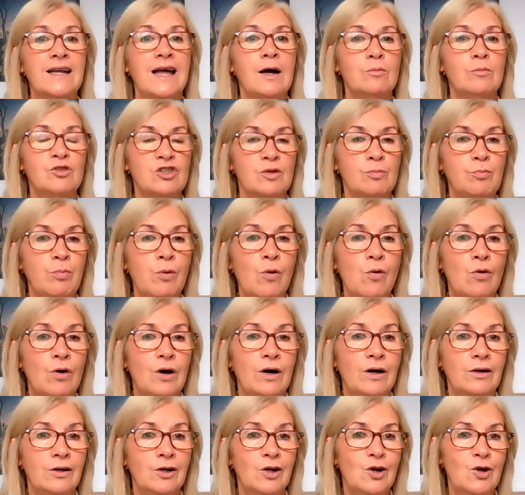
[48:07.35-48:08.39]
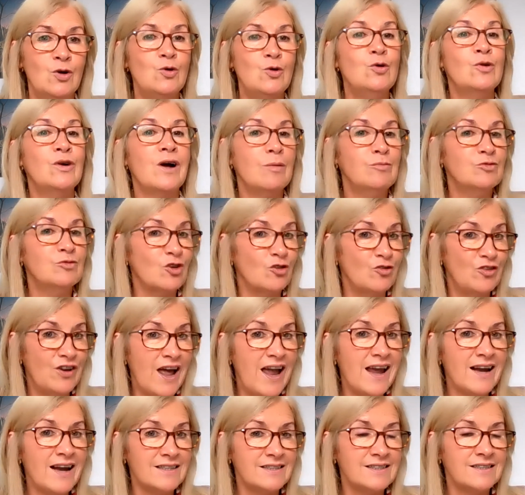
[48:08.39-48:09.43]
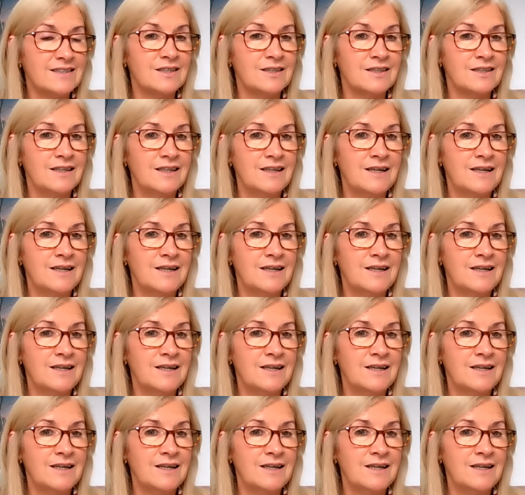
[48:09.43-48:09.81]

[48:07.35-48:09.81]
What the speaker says: help support who comes on next.